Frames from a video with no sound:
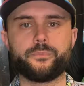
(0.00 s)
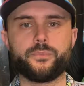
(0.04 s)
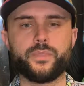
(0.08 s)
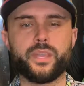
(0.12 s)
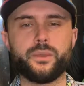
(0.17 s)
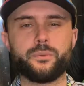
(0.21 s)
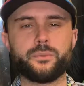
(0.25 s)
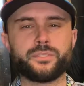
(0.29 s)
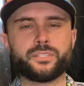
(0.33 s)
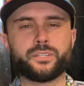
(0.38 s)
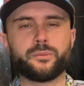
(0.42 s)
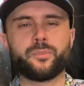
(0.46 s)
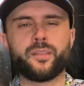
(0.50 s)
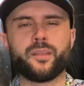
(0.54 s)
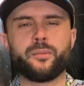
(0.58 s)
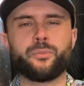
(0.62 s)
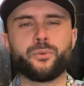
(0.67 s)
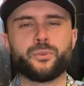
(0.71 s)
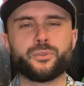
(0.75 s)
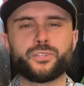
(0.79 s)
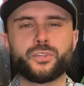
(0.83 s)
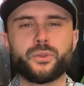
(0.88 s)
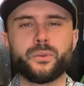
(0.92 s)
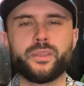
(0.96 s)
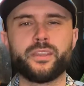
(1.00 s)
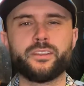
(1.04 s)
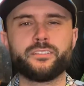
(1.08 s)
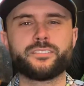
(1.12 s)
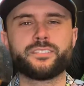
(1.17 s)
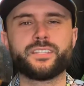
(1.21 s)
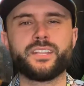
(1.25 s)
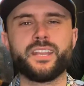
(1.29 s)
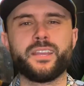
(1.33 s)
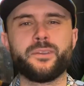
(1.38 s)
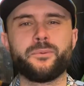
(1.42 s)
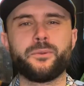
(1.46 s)
Hey, what's up, lightboltjoe here.
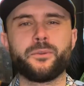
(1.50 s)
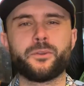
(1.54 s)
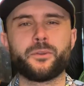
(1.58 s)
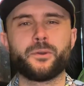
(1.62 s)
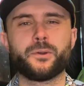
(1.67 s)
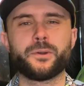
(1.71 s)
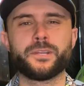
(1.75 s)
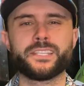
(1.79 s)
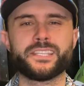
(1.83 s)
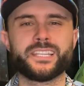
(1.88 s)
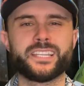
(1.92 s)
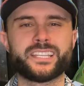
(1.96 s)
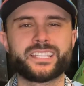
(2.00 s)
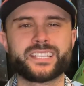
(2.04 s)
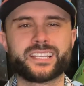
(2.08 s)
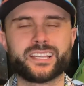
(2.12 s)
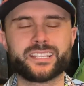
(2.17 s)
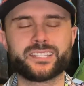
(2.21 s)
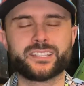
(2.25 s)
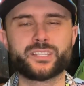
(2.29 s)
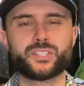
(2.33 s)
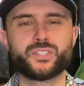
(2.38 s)
Today we are going to discuss